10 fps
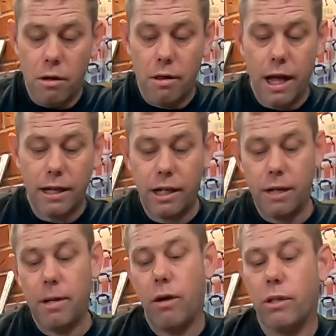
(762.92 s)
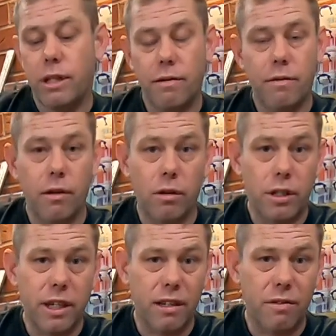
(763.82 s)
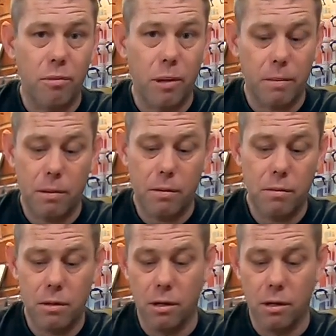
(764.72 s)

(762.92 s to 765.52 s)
that's going to be ideal for like 6 foot people.